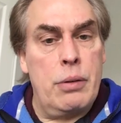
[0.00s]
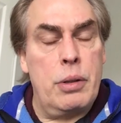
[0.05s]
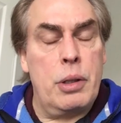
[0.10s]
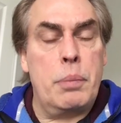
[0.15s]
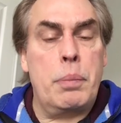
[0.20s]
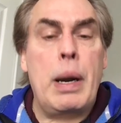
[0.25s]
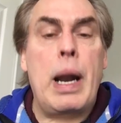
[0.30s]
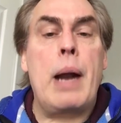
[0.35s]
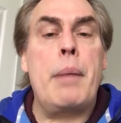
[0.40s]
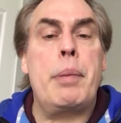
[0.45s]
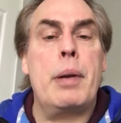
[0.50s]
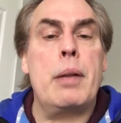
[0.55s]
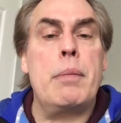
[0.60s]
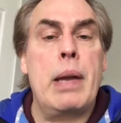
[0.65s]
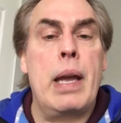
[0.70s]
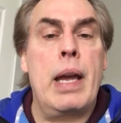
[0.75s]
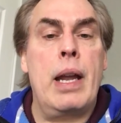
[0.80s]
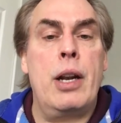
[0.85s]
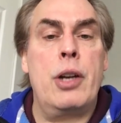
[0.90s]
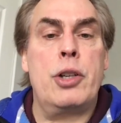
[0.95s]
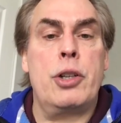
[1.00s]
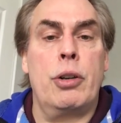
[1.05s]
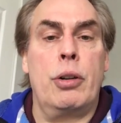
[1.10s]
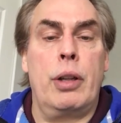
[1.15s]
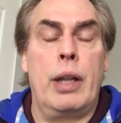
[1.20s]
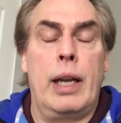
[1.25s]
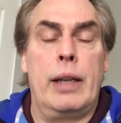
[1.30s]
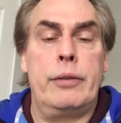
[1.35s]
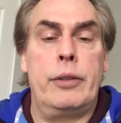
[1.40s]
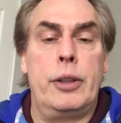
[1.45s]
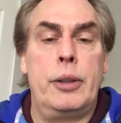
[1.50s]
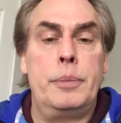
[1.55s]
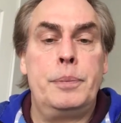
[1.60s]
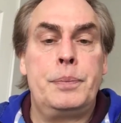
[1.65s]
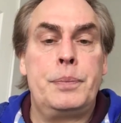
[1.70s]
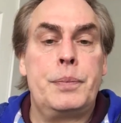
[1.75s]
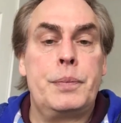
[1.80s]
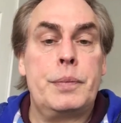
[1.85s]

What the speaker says: to the property manager level